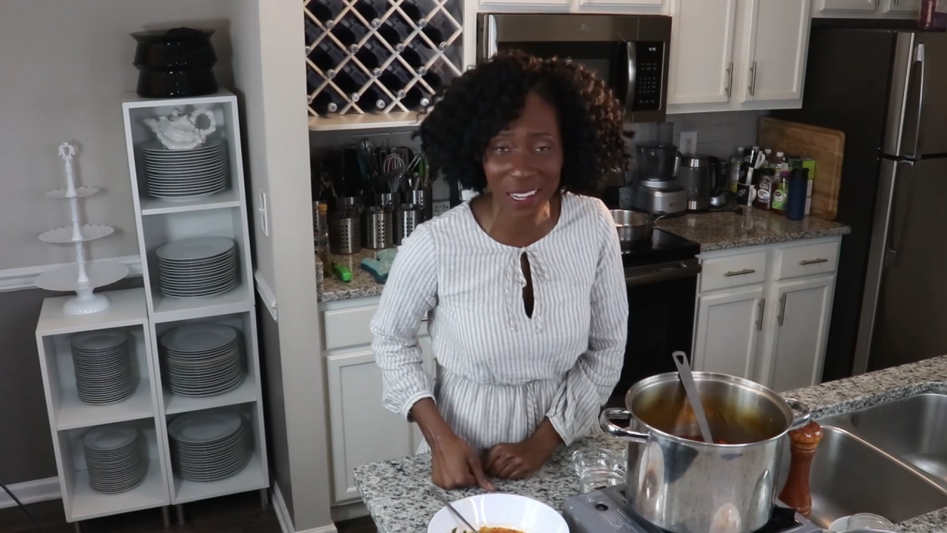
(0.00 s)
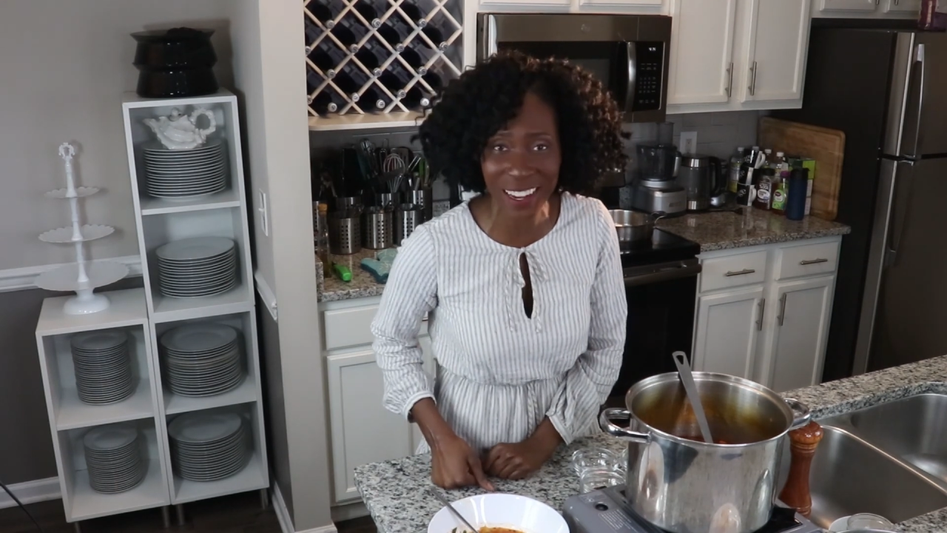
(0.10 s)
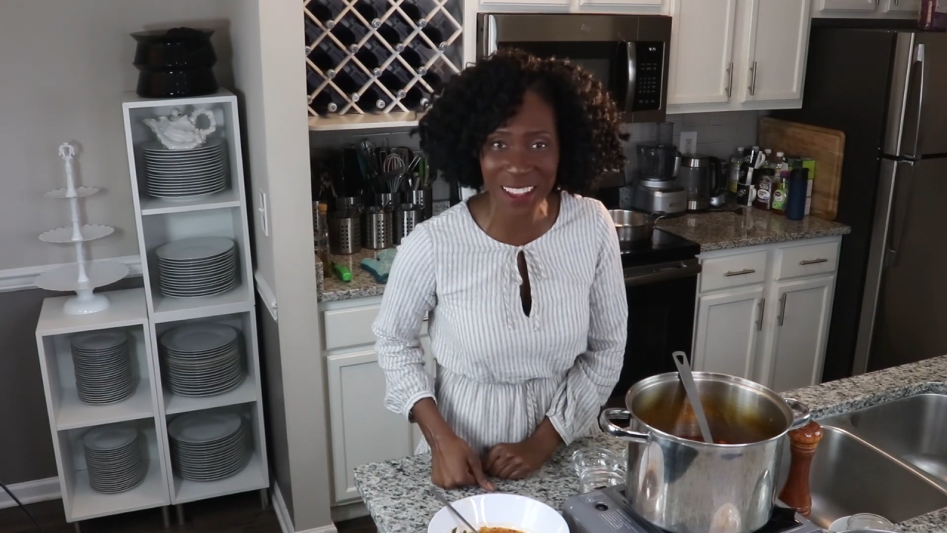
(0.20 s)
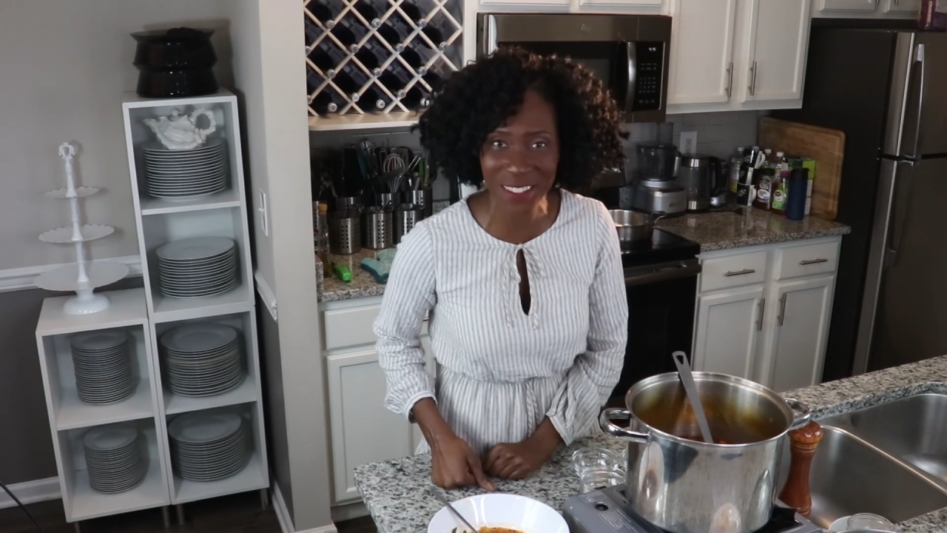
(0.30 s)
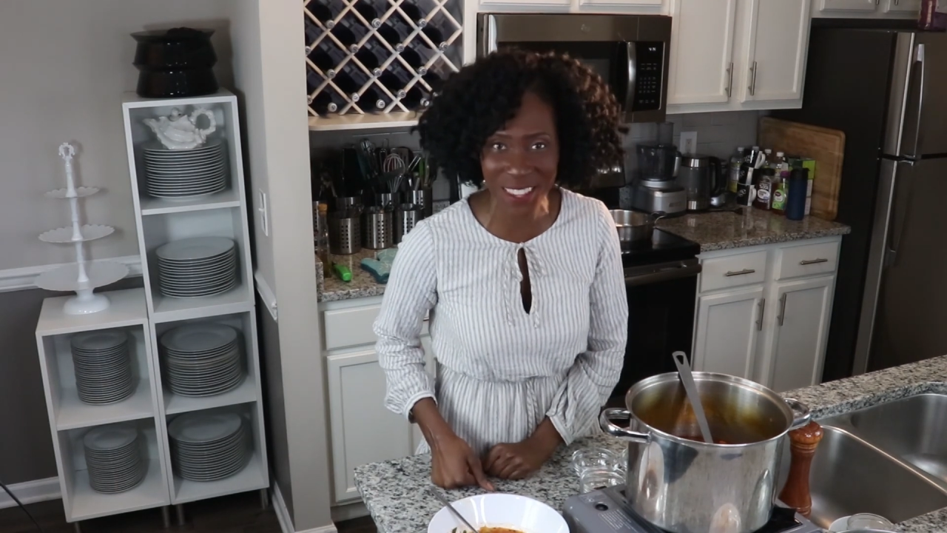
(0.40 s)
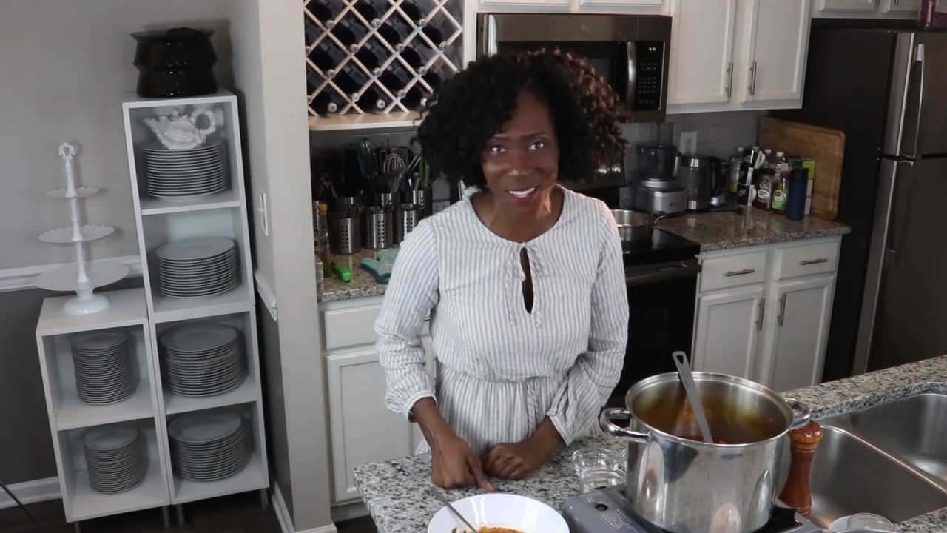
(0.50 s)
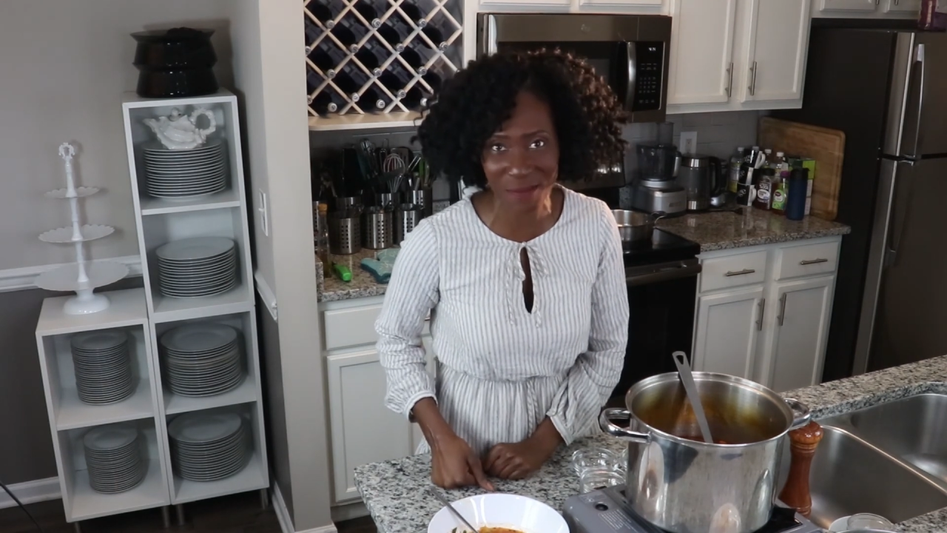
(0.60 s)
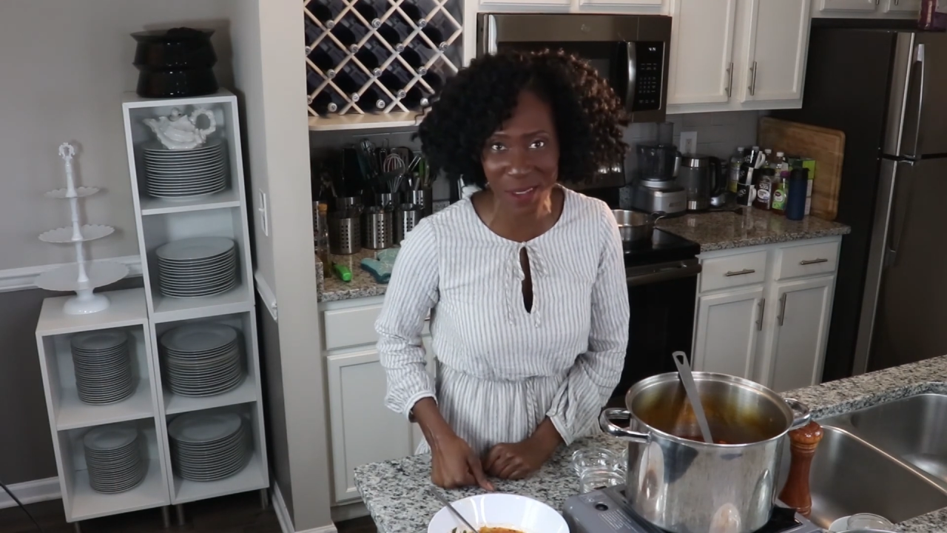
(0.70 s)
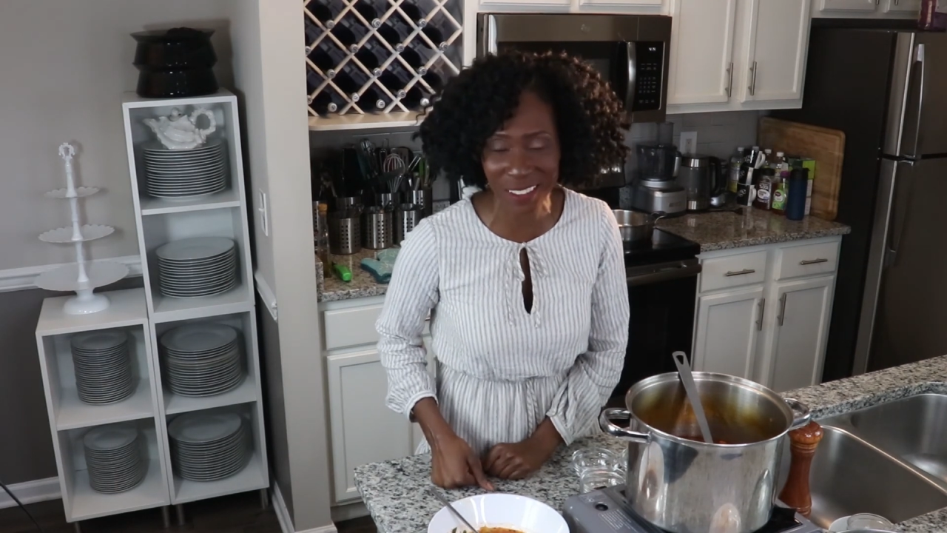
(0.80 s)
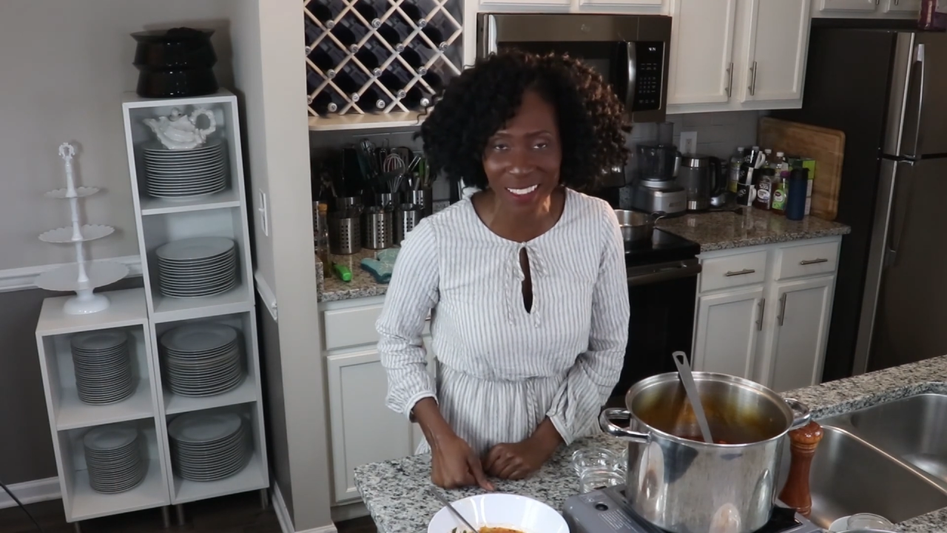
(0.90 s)
putting out
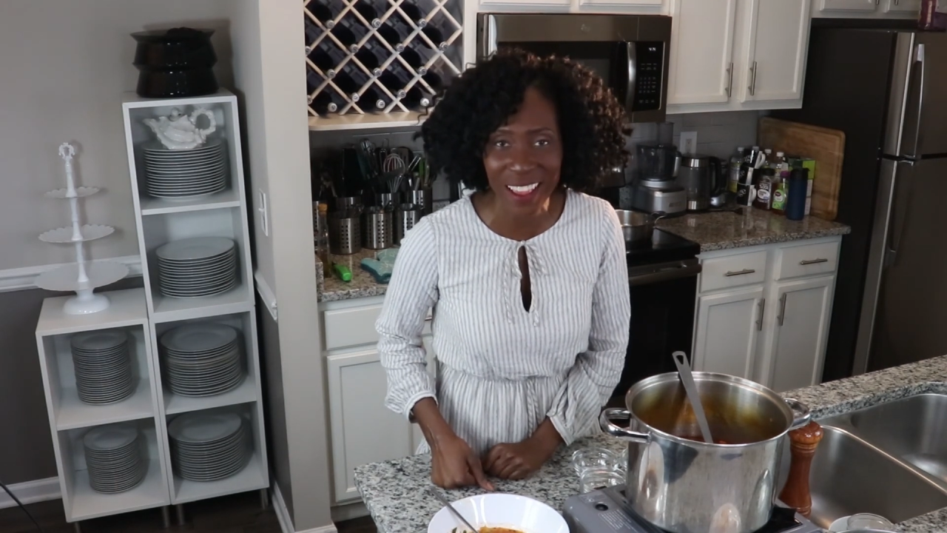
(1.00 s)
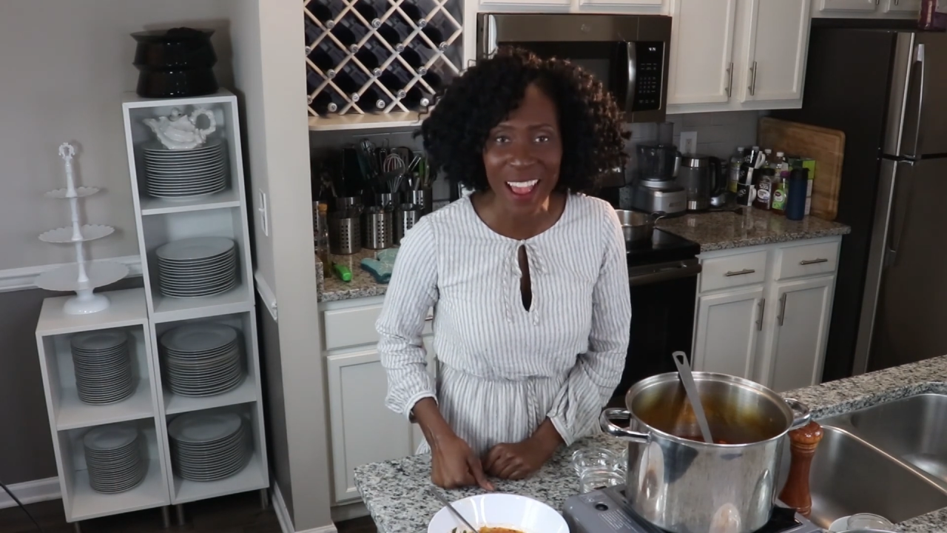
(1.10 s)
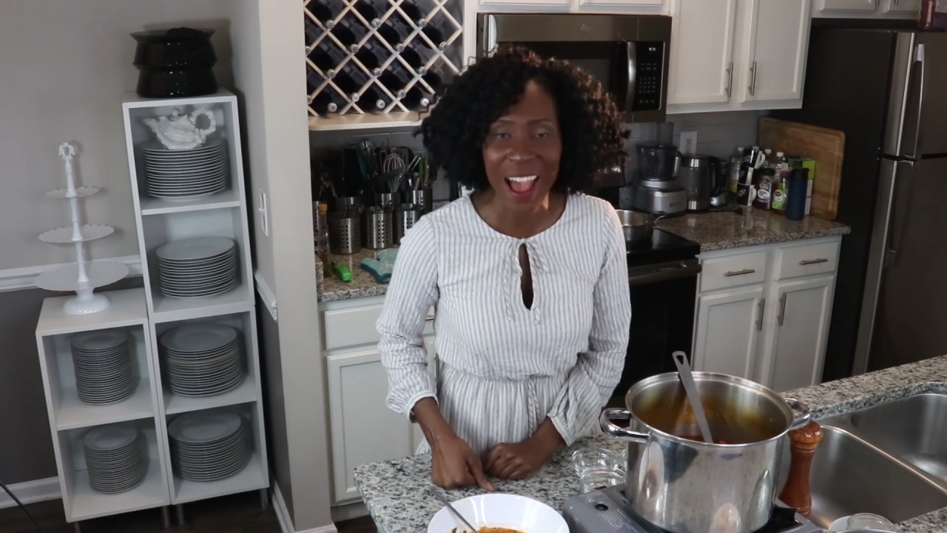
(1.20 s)
this month.